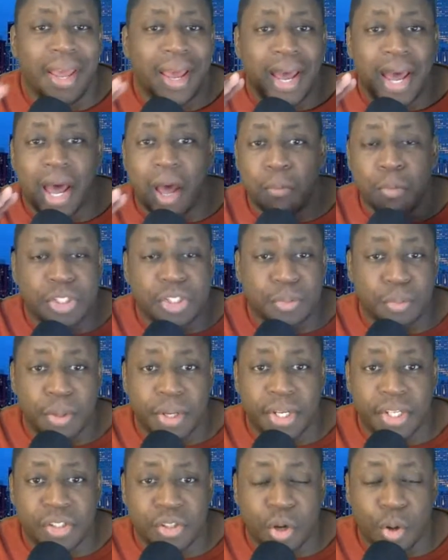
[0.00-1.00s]
How much
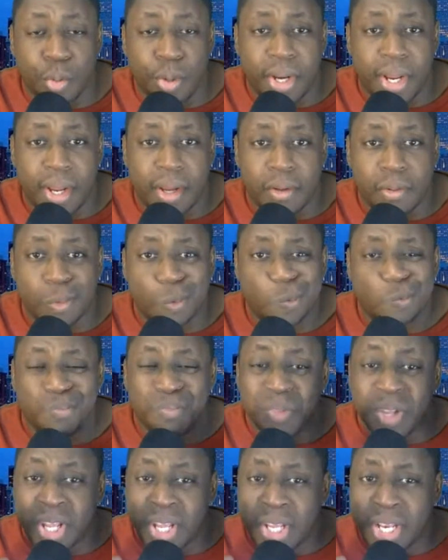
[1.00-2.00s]
money is going out?
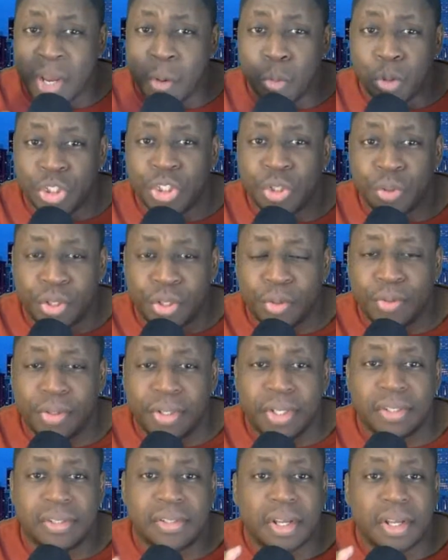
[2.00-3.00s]
Now, once you do
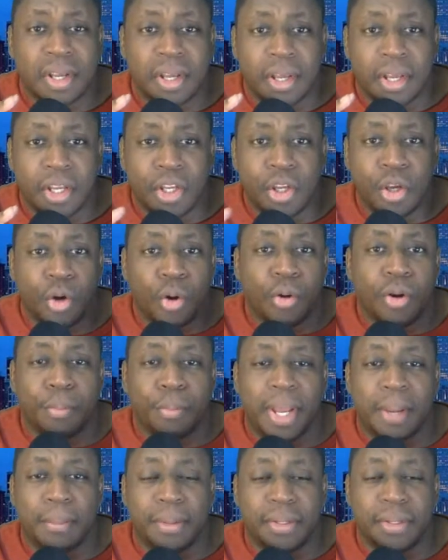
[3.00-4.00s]
this, you're going to
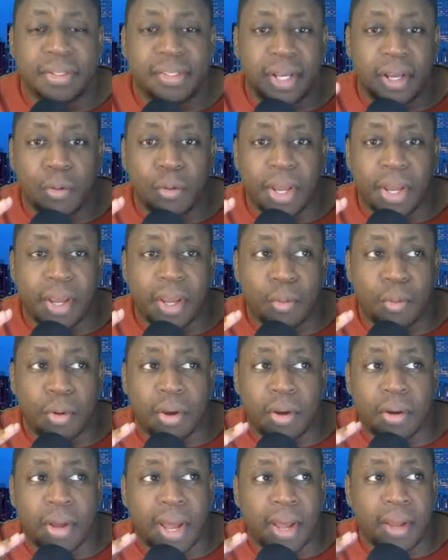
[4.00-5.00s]
be able to say, okay,
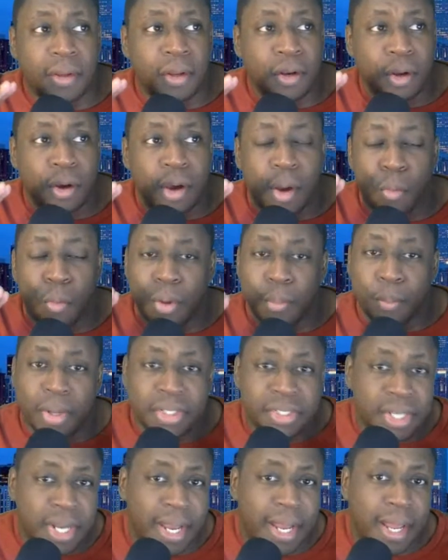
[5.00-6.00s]
well, you know, I work my
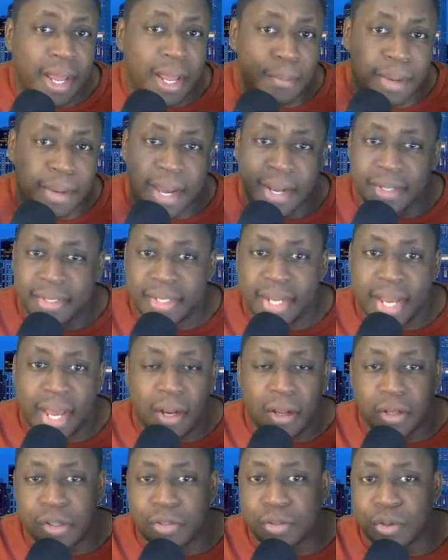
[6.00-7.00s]
job, I got a side
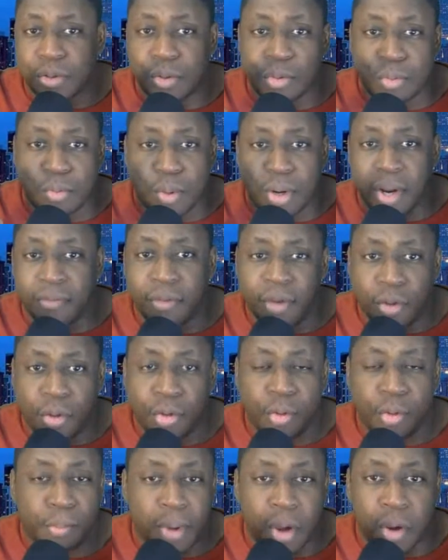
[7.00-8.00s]
hustle, whatever you
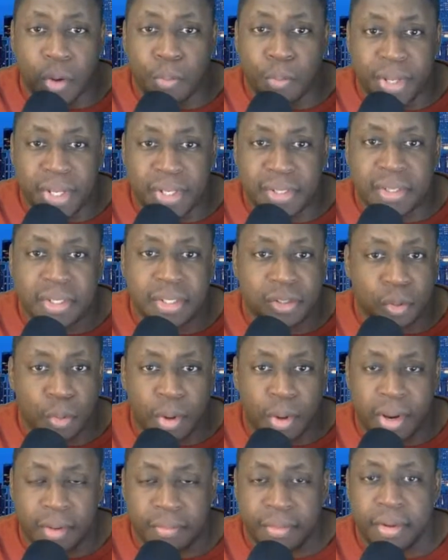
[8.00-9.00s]
do, my own business or
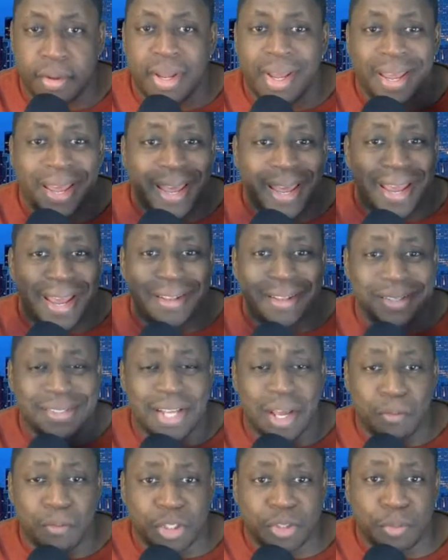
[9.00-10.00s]
whatever, and this
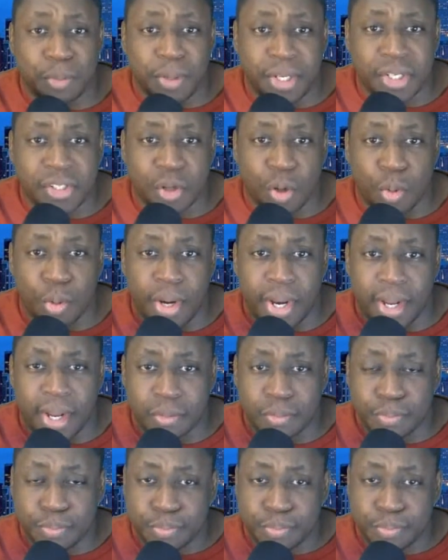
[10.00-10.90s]
how much money is going out.